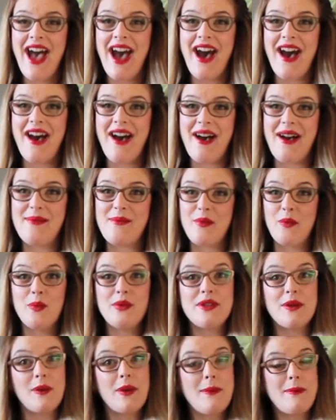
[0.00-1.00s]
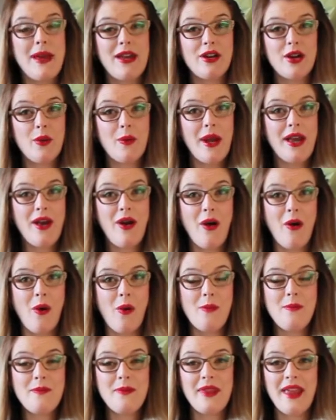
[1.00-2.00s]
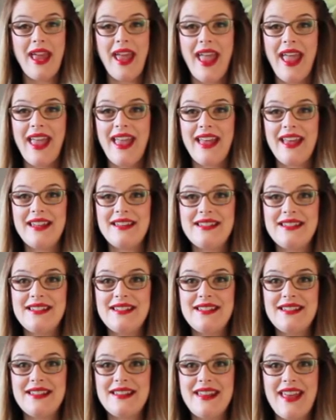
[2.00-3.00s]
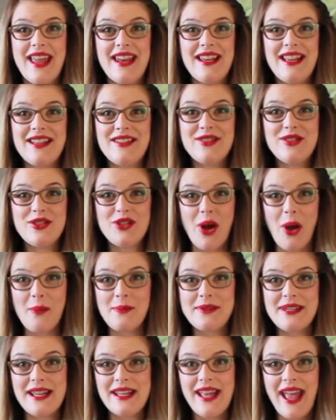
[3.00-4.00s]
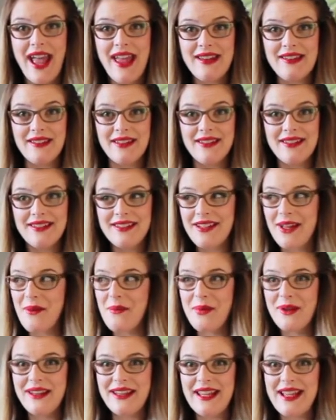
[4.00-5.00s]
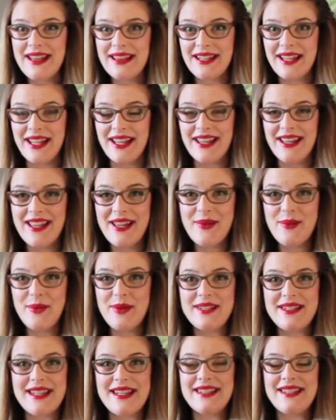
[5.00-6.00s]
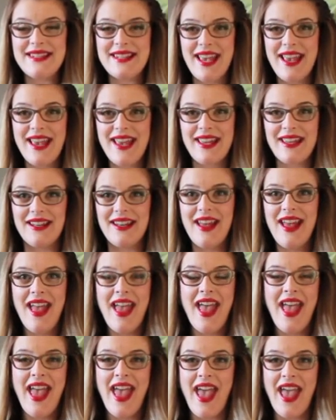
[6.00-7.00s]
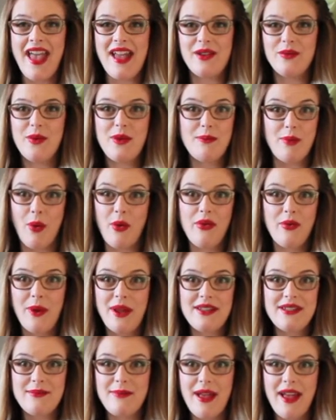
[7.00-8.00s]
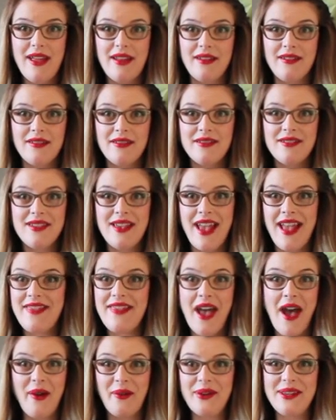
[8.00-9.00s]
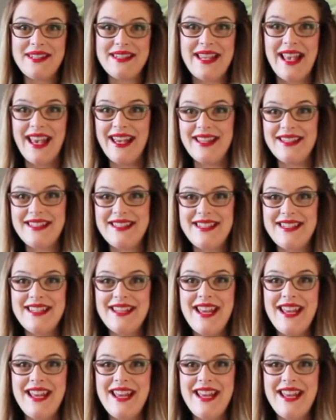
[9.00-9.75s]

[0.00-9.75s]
So we made our way home, and then it stopped again, completely. It was insane. And we both went to bed, and that was it.